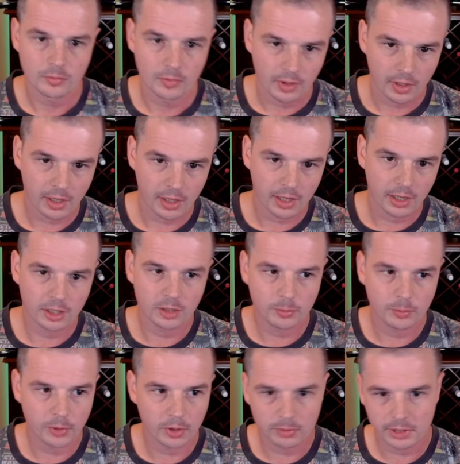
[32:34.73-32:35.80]
And
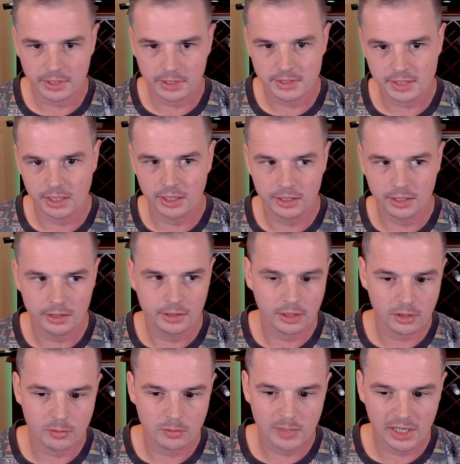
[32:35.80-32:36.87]
opponent plays
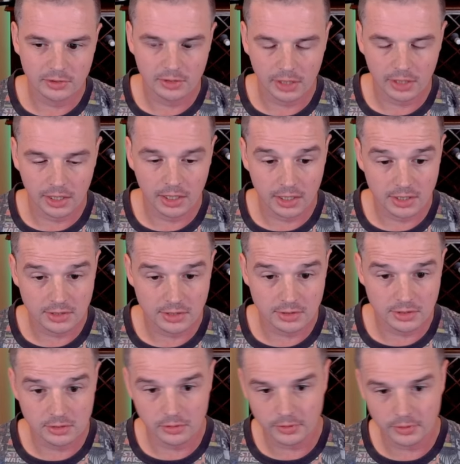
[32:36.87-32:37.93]
another Mountain and is
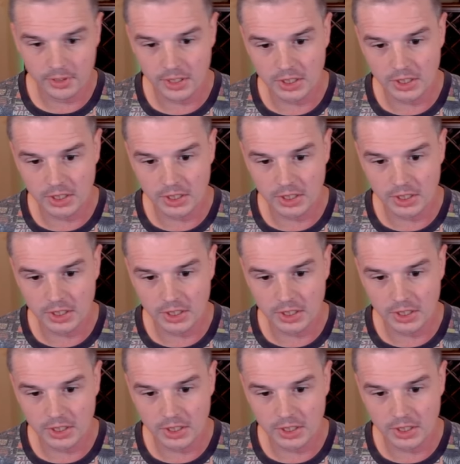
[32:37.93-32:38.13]
just looking